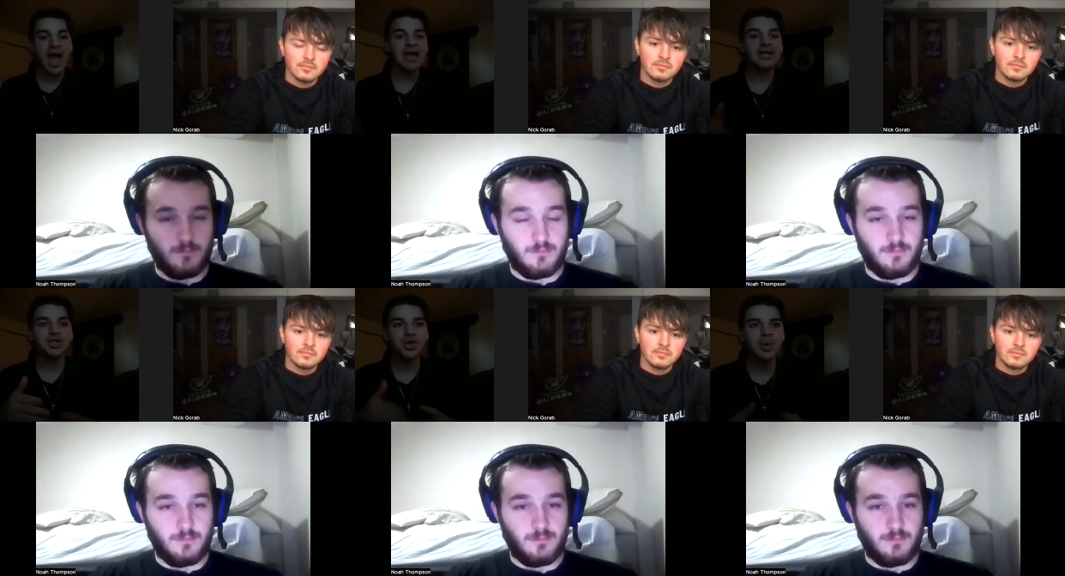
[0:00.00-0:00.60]

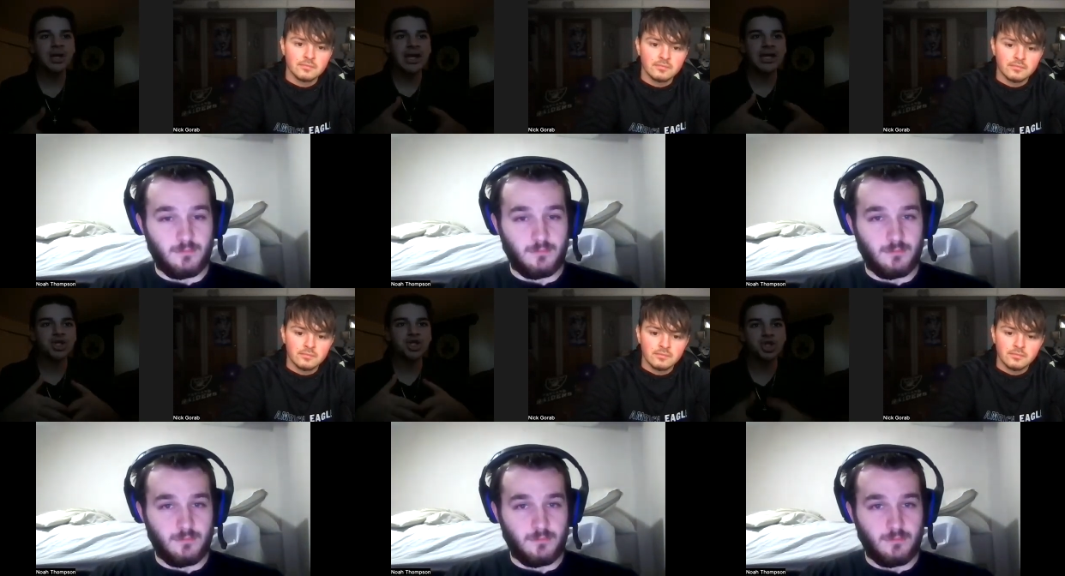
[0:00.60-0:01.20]
Speaker 1: and doing
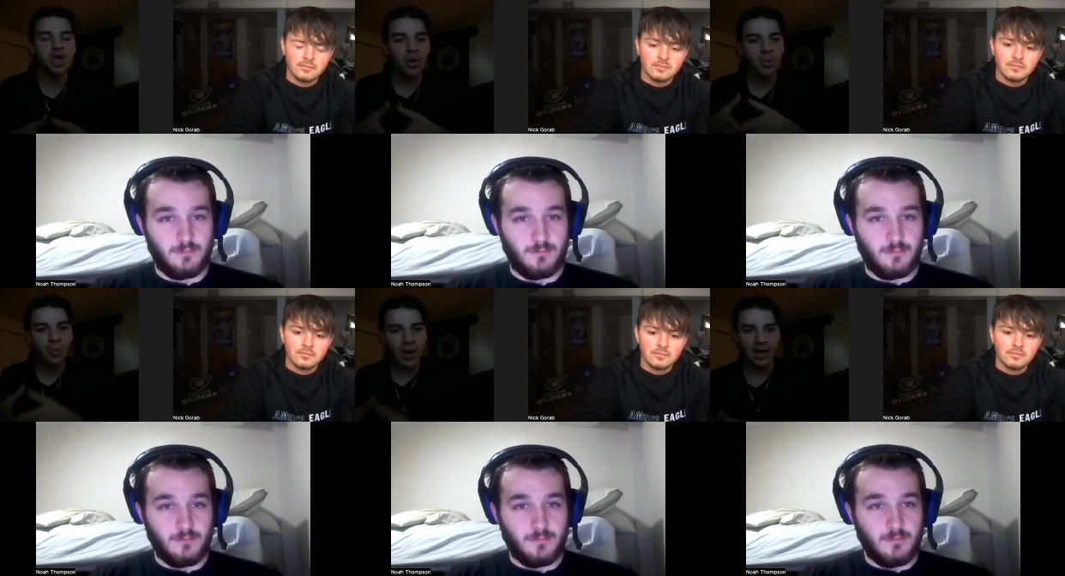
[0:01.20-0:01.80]
it so
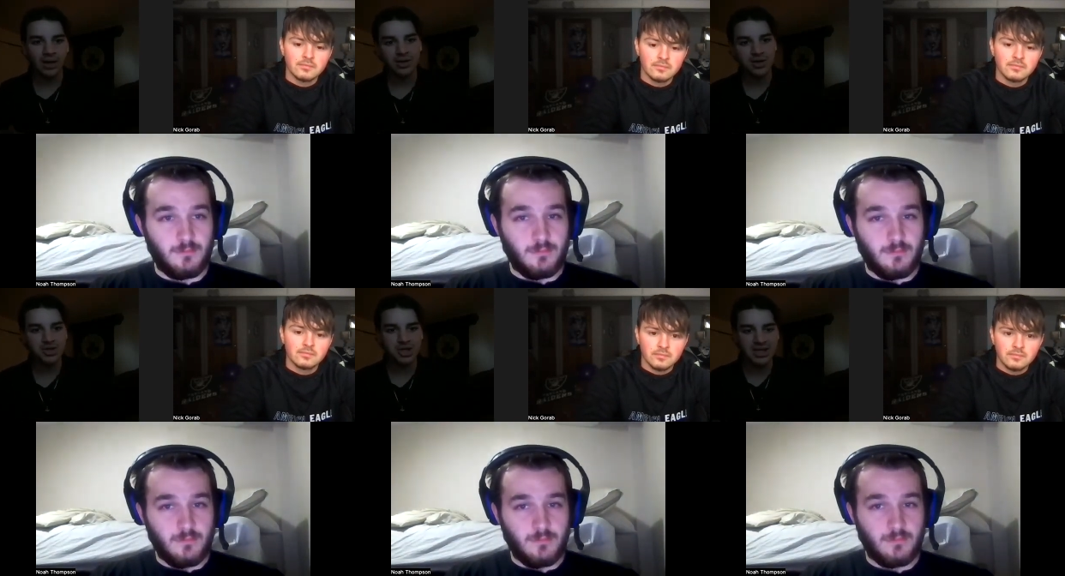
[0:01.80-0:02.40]
well
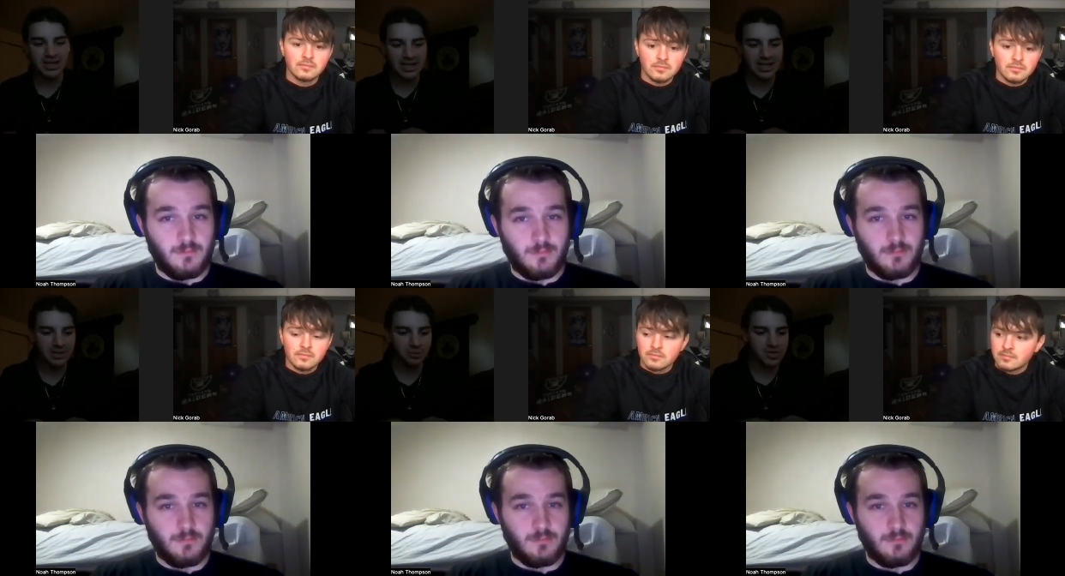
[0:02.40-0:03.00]
because
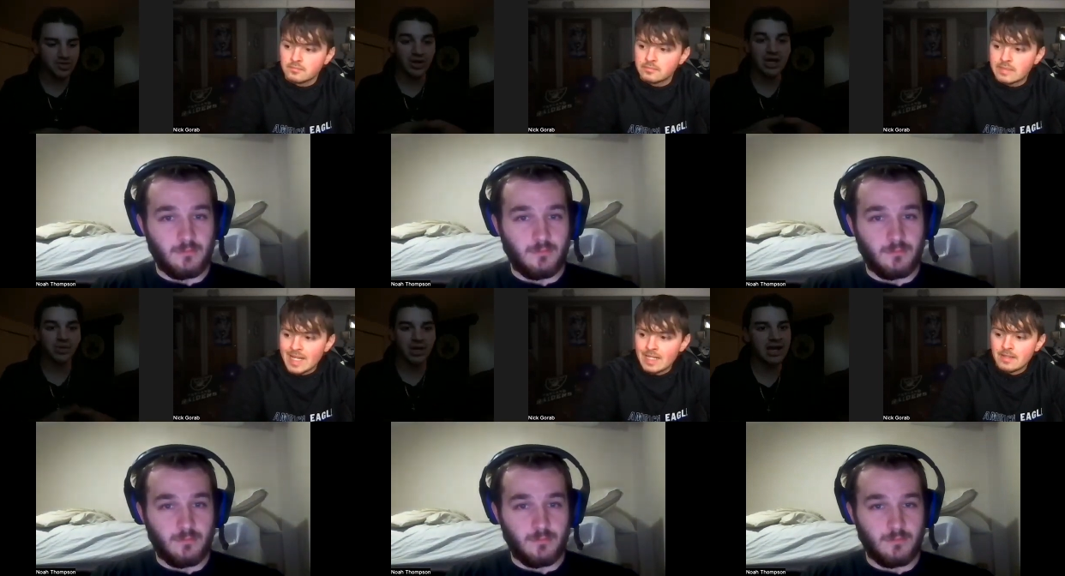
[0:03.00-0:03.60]
he was very
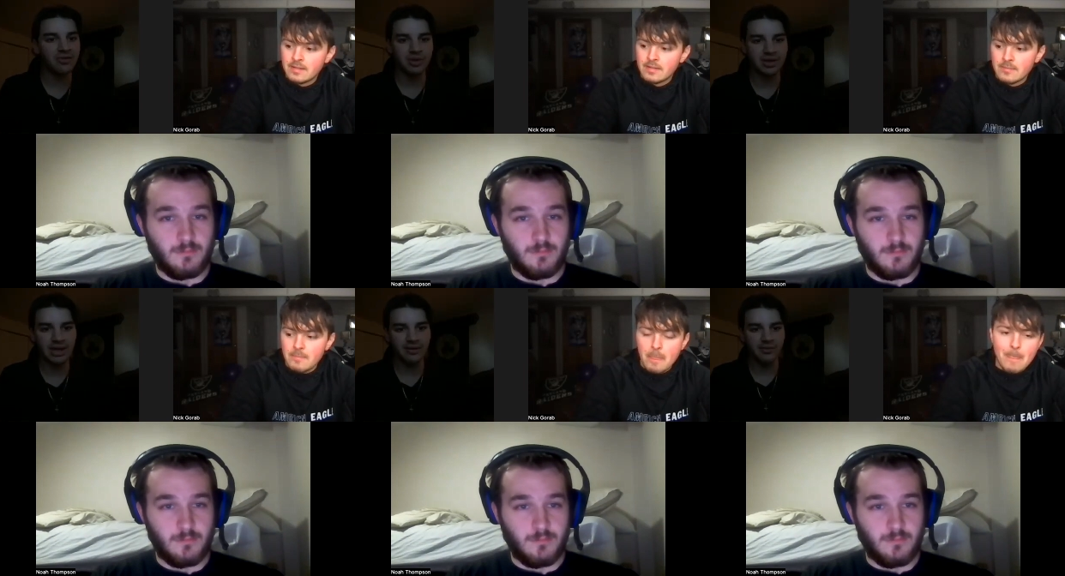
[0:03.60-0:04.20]
creative with
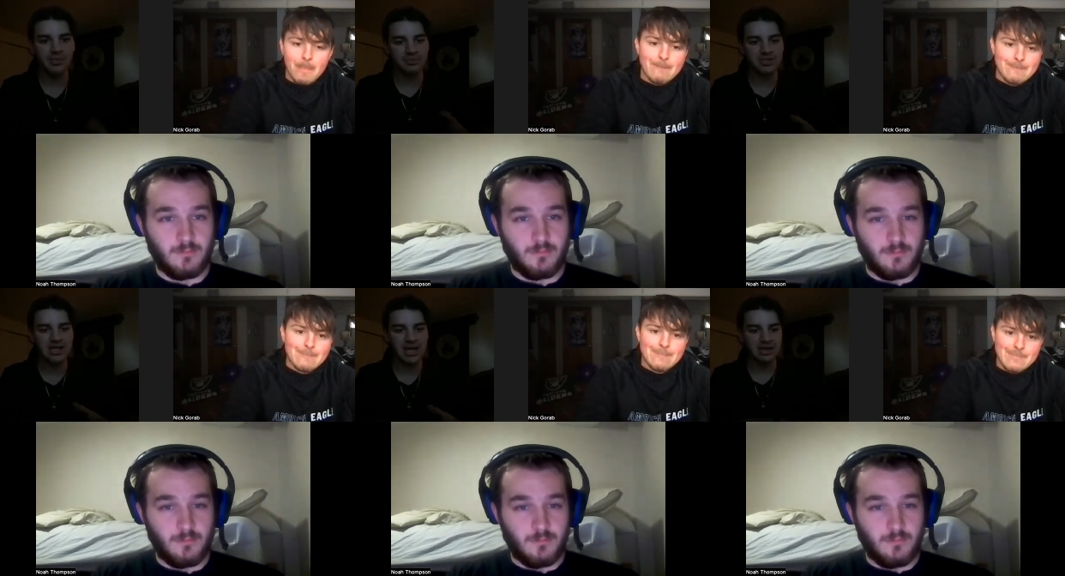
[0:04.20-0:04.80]
it. If I'm not
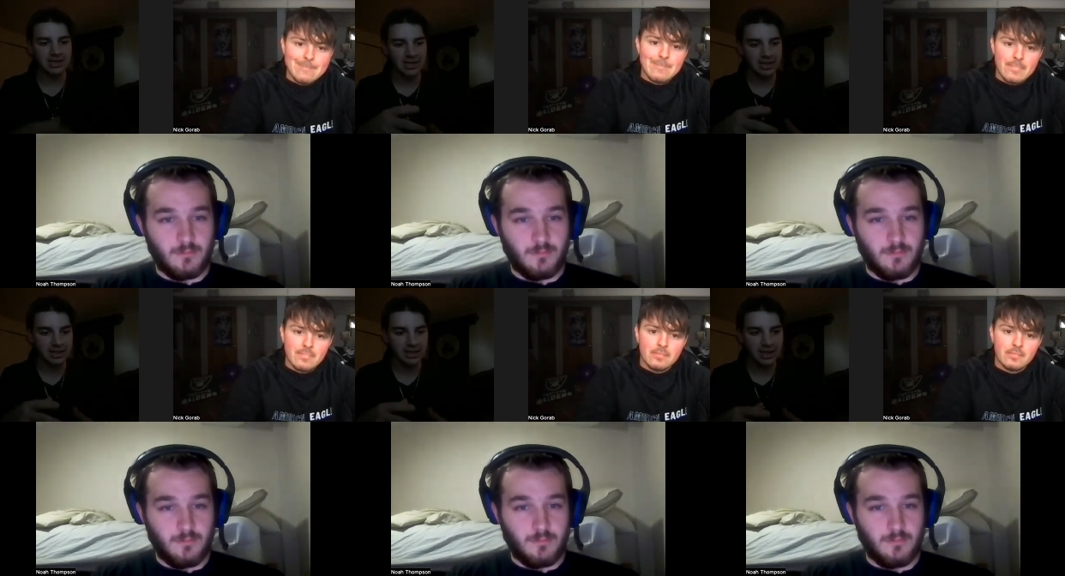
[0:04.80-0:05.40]
mistaken,
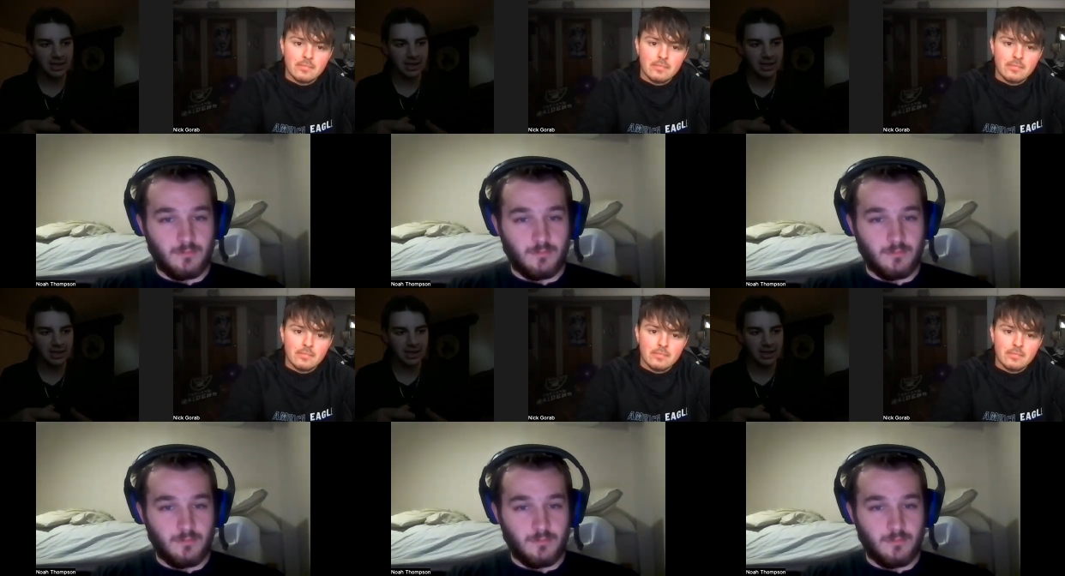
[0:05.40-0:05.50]
he